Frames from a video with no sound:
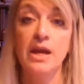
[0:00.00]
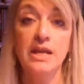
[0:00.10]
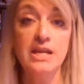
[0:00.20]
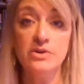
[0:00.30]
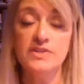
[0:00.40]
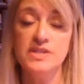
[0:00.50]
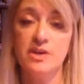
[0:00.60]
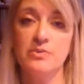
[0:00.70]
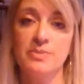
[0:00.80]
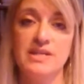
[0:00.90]
And here's the
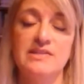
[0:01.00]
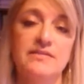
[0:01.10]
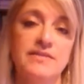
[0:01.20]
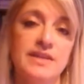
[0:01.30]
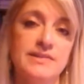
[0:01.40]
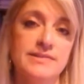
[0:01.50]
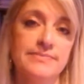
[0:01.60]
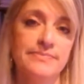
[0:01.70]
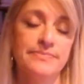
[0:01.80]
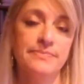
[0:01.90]
other piece of this.
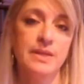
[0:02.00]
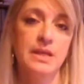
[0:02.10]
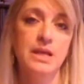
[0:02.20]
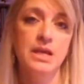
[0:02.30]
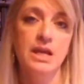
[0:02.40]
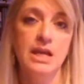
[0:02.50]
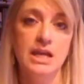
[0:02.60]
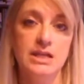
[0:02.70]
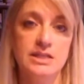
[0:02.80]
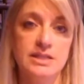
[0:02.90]

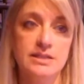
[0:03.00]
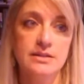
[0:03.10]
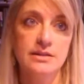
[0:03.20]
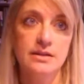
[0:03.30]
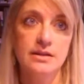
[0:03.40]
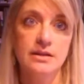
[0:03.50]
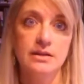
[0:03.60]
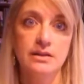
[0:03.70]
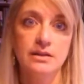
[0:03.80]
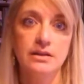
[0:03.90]
It's
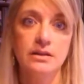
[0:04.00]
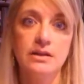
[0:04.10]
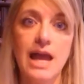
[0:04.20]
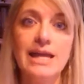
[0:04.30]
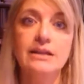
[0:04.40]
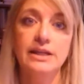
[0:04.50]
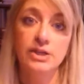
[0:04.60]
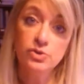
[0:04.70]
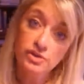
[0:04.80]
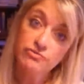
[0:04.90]
likely
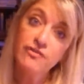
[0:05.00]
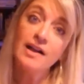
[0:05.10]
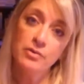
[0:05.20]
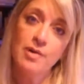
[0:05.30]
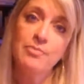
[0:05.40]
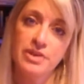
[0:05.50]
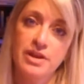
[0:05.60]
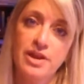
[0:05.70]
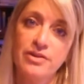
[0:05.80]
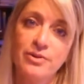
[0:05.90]
you could follow up with
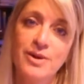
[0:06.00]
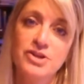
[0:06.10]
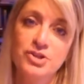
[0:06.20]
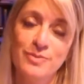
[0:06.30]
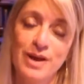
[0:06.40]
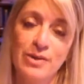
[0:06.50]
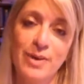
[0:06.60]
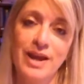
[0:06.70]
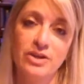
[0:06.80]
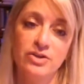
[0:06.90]
another question, by the
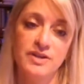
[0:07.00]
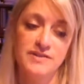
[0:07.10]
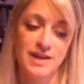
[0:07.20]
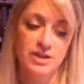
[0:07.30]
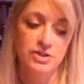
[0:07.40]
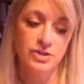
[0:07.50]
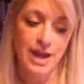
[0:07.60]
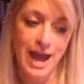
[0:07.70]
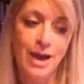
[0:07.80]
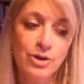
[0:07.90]
way, and you could say,
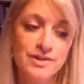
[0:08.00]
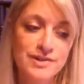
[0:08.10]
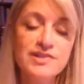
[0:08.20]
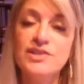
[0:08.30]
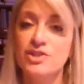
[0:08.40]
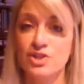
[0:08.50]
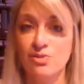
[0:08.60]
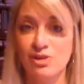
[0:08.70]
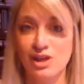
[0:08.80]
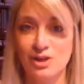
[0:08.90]
how consistent do
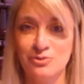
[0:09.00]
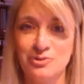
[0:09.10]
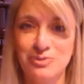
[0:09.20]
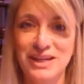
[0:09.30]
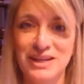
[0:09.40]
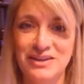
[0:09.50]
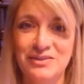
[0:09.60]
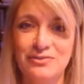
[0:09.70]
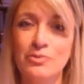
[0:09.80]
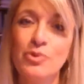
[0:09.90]
you think it would be
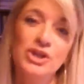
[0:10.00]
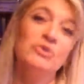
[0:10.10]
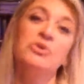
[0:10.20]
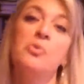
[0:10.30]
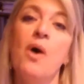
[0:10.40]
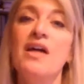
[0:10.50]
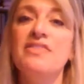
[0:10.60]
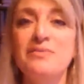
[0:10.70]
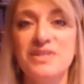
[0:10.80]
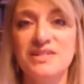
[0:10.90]
from what you would
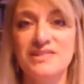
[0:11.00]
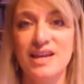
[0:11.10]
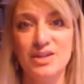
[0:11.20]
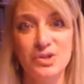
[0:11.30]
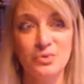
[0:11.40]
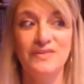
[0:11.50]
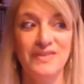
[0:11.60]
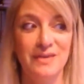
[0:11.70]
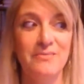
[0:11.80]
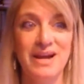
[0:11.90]
want them to say to
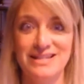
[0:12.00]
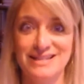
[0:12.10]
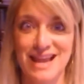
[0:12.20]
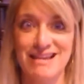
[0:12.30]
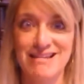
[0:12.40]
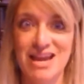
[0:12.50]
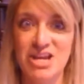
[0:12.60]
what they might say?